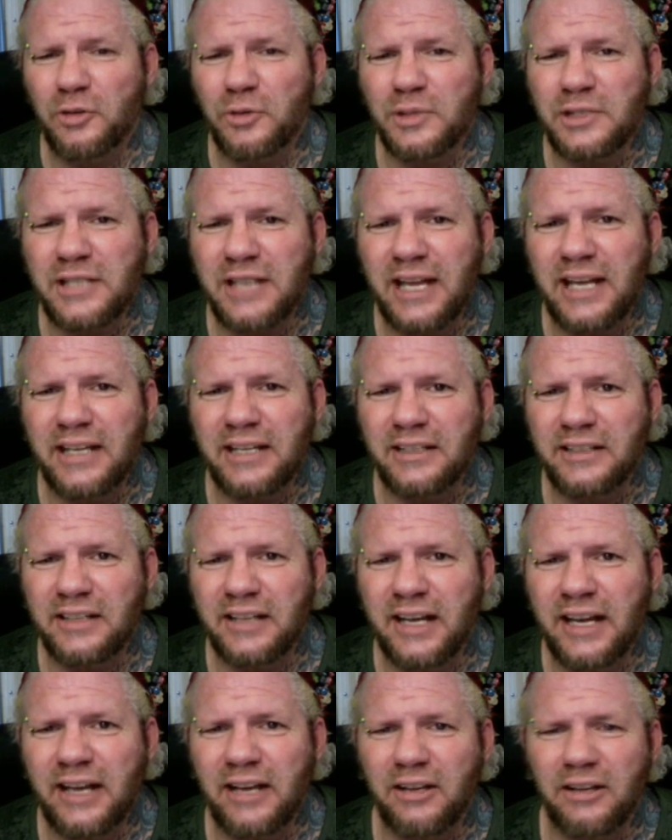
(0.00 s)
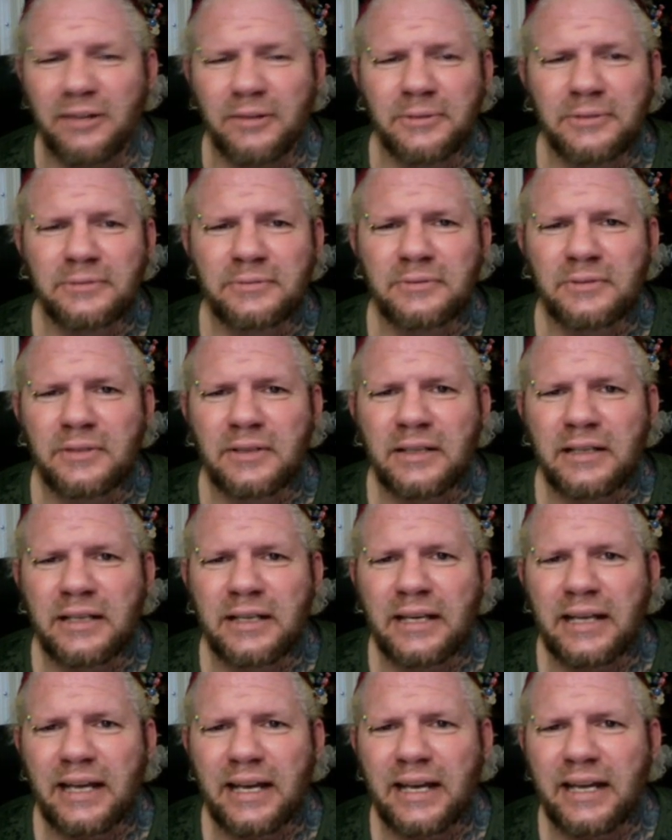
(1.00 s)
who was taken to hell.
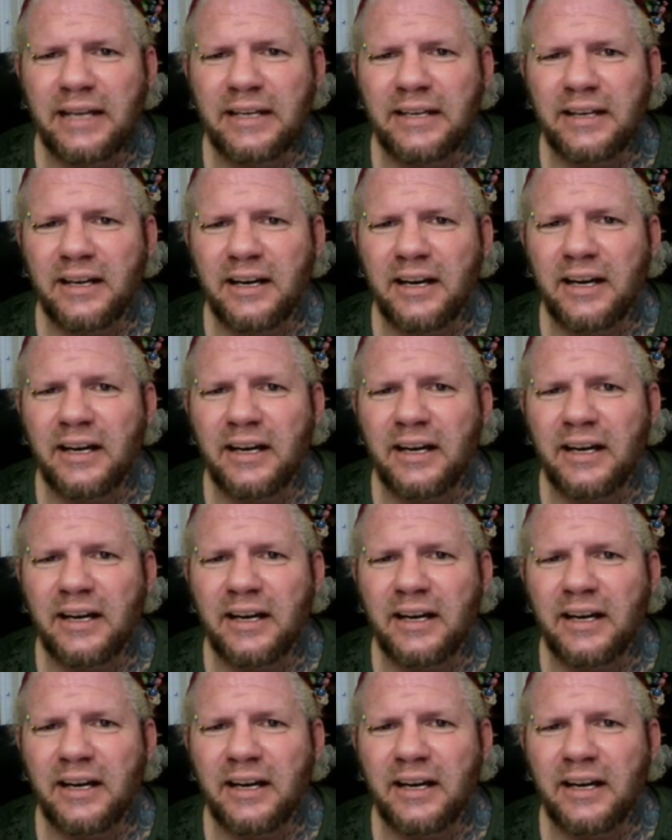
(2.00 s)
And